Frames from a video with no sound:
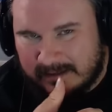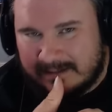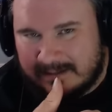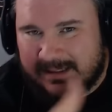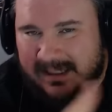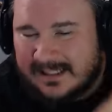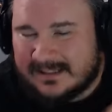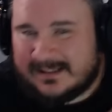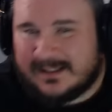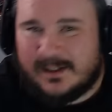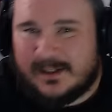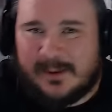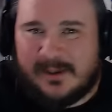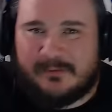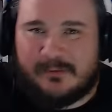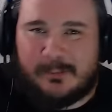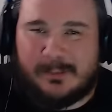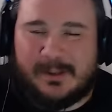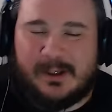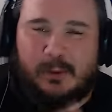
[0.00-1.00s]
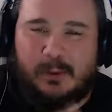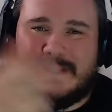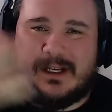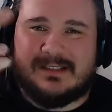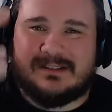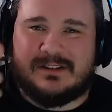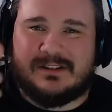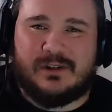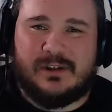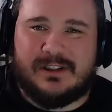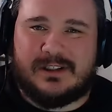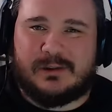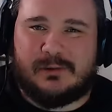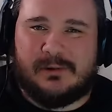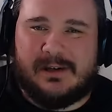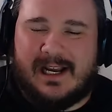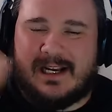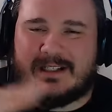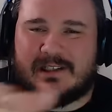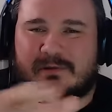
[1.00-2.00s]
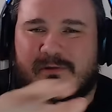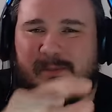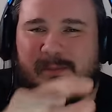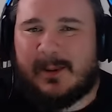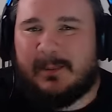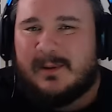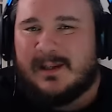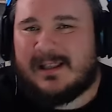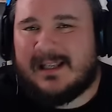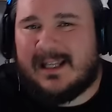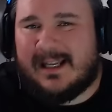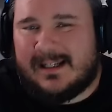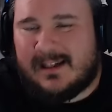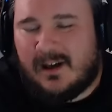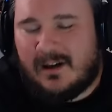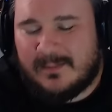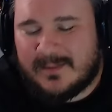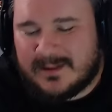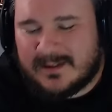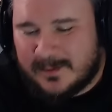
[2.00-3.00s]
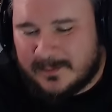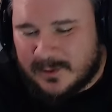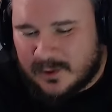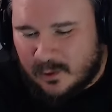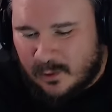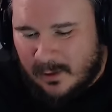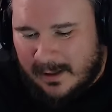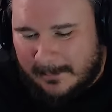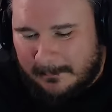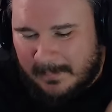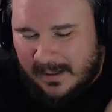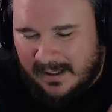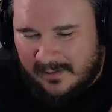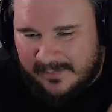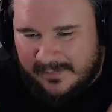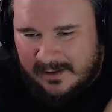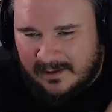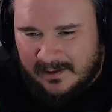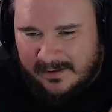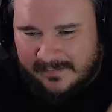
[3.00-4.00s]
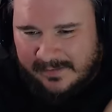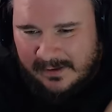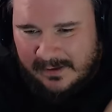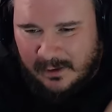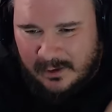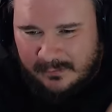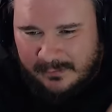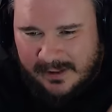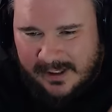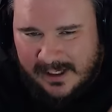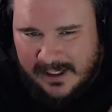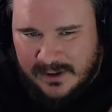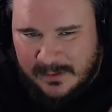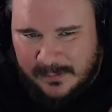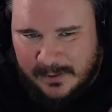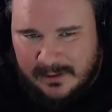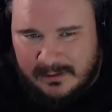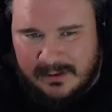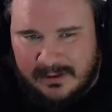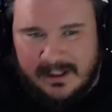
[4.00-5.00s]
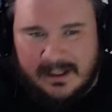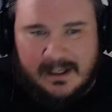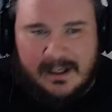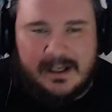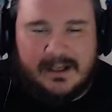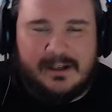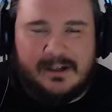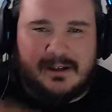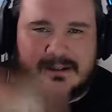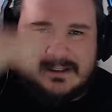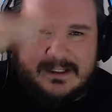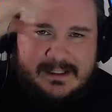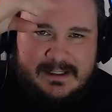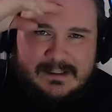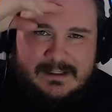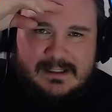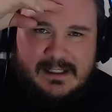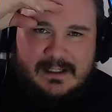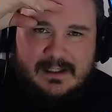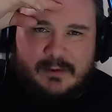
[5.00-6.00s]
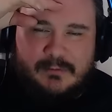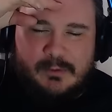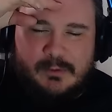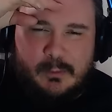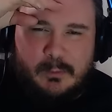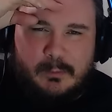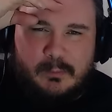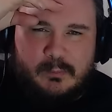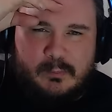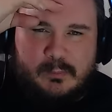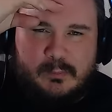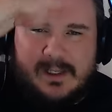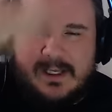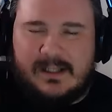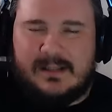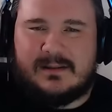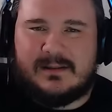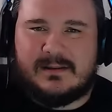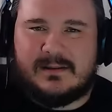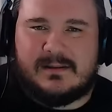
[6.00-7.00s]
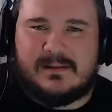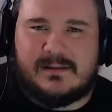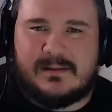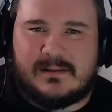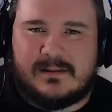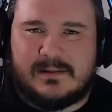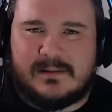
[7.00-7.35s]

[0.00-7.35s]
That's going to be it for me. Hope you guys enjoyed this reaction. Remember to like, comment, subscribe, pound the hell out of that notification bell, and y'all take it easy. I love you. Peace.